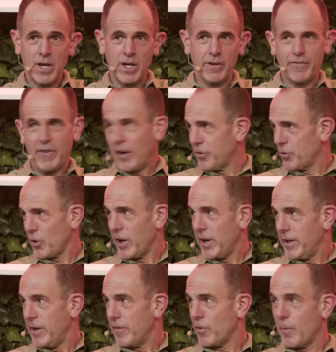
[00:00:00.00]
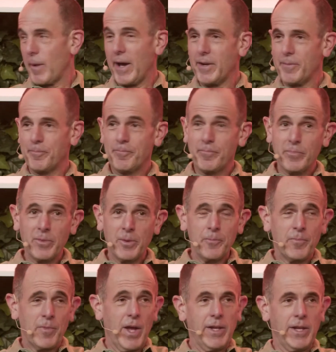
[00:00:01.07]
in a founder I had never met.
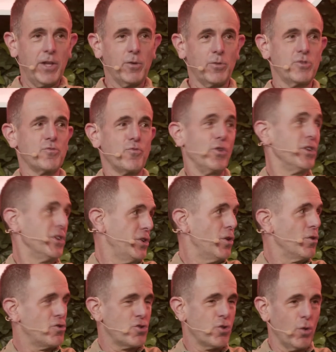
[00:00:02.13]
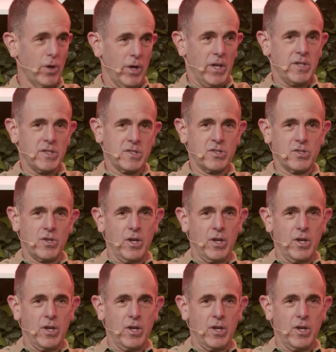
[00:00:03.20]
And then there was really no choice.